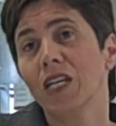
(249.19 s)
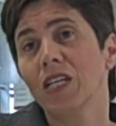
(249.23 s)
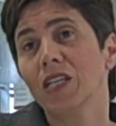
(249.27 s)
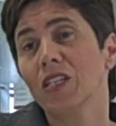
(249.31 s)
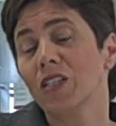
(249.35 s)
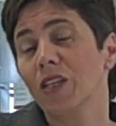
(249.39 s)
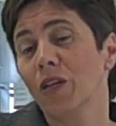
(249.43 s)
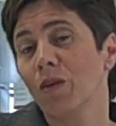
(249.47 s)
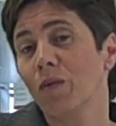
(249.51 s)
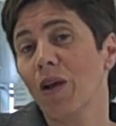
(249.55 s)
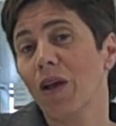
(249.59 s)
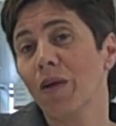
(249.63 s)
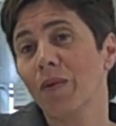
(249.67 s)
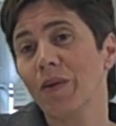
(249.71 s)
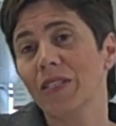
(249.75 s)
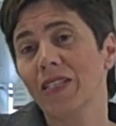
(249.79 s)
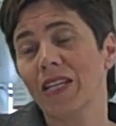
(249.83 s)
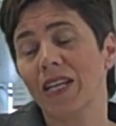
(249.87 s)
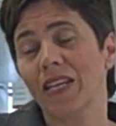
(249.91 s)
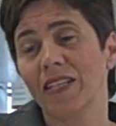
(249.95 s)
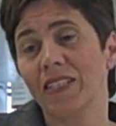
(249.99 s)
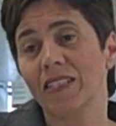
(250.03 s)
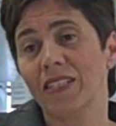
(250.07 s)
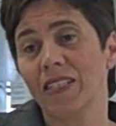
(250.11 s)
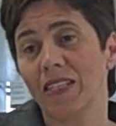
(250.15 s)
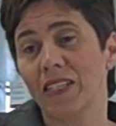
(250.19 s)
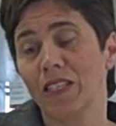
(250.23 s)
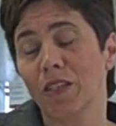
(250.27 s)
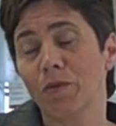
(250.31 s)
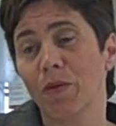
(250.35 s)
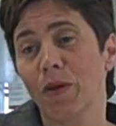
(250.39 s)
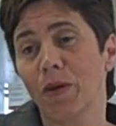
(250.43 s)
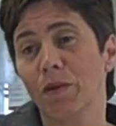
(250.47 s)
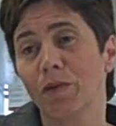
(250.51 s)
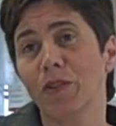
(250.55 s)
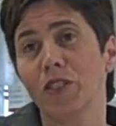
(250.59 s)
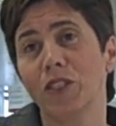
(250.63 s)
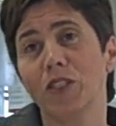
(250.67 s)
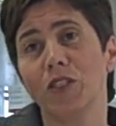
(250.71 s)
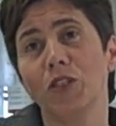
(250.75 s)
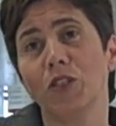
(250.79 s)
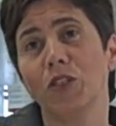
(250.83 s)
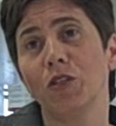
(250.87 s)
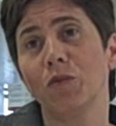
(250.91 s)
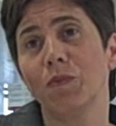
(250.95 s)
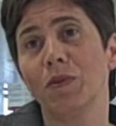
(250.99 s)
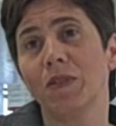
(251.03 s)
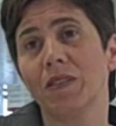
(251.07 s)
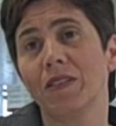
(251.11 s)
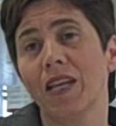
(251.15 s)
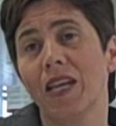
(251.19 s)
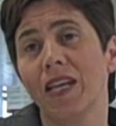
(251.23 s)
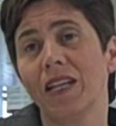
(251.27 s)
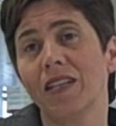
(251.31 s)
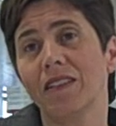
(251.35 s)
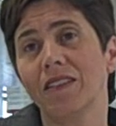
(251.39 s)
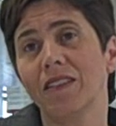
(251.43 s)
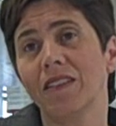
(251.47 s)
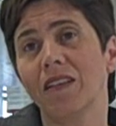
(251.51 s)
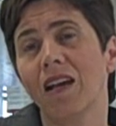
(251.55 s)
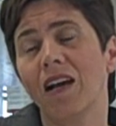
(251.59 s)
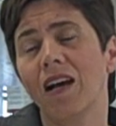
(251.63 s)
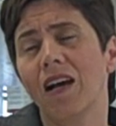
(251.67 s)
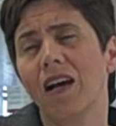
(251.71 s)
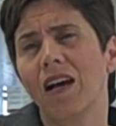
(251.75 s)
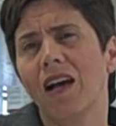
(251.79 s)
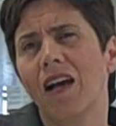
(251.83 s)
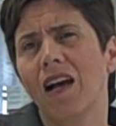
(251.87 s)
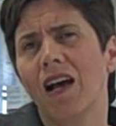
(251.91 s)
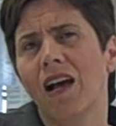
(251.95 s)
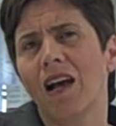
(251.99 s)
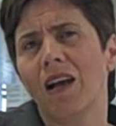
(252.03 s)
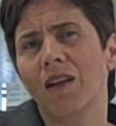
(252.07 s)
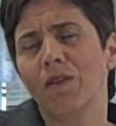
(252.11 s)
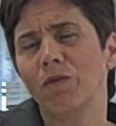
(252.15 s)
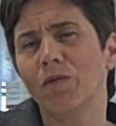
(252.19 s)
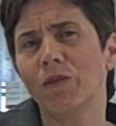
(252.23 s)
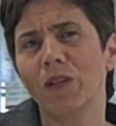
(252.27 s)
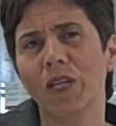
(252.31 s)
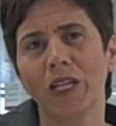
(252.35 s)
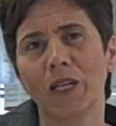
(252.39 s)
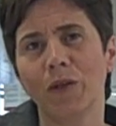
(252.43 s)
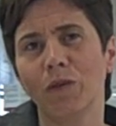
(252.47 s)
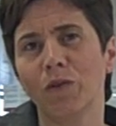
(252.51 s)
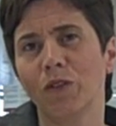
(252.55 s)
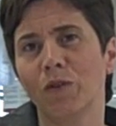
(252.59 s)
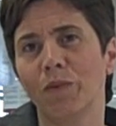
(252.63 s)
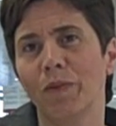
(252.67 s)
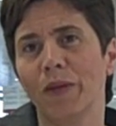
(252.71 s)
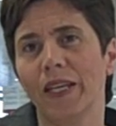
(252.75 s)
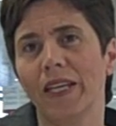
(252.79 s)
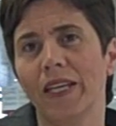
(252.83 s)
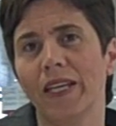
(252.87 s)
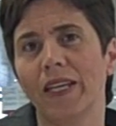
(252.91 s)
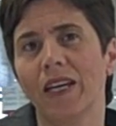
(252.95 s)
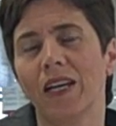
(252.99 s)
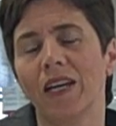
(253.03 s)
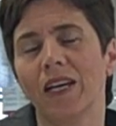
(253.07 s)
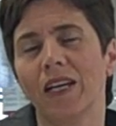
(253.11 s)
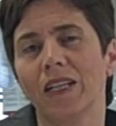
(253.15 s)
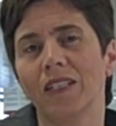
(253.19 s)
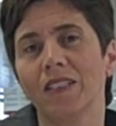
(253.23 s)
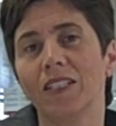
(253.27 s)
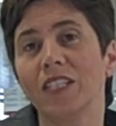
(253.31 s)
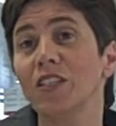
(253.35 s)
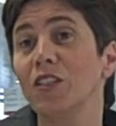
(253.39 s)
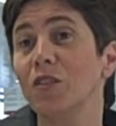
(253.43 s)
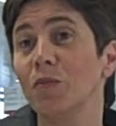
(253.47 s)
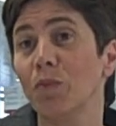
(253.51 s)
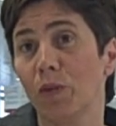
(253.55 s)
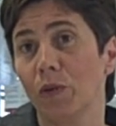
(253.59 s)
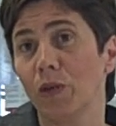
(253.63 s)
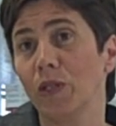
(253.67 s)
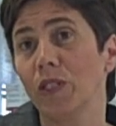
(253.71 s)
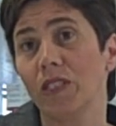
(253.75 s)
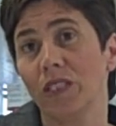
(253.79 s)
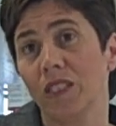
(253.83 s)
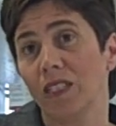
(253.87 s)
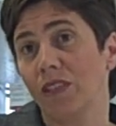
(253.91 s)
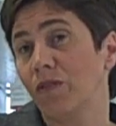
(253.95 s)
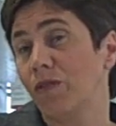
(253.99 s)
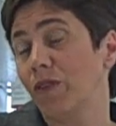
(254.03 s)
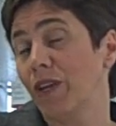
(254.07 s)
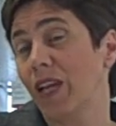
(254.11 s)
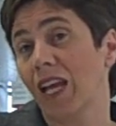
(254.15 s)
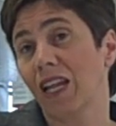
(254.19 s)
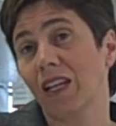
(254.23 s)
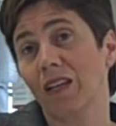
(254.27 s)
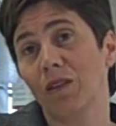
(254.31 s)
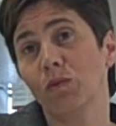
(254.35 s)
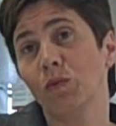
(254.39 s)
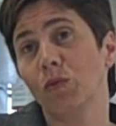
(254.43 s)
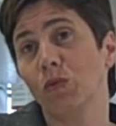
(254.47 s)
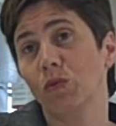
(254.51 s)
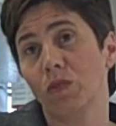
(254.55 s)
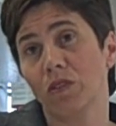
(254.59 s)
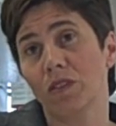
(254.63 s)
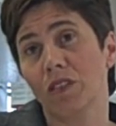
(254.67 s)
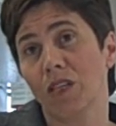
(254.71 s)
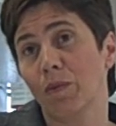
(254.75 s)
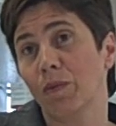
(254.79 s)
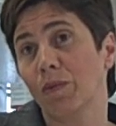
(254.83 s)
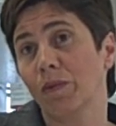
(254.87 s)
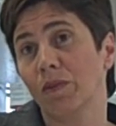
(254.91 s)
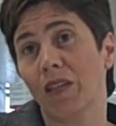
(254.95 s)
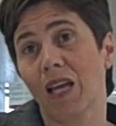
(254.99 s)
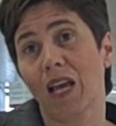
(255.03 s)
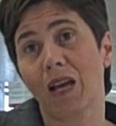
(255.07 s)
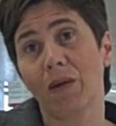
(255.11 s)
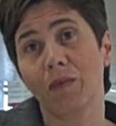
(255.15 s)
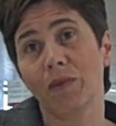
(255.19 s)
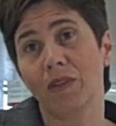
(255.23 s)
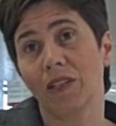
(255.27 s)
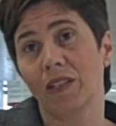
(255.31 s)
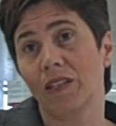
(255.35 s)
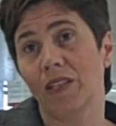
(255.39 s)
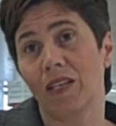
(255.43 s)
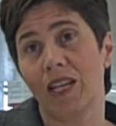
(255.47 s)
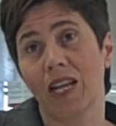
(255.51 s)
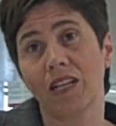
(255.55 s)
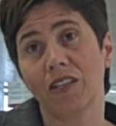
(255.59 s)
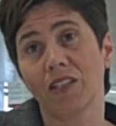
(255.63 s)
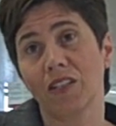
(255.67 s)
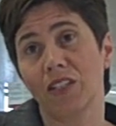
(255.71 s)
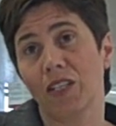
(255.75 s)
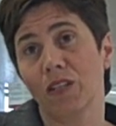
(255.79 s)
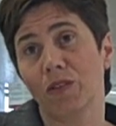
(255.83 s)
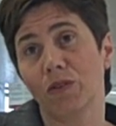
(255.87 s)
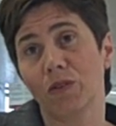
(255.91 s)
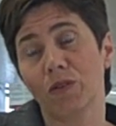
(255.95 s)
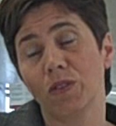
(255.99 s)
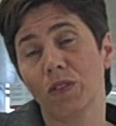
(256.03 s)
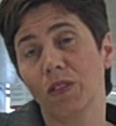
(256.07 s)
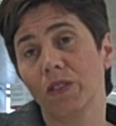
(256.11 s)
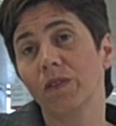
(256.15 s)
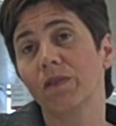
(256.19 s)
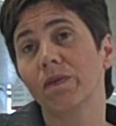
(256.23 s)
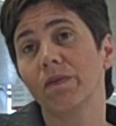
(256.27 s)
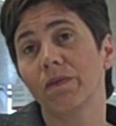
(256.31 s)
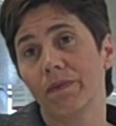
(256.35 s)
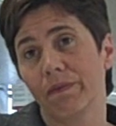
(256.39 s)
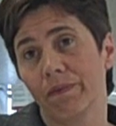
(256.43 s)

So where we say, see, at the moment it's 2%, I really would be disappointed if we hadn't more than doubled that within the next year or two.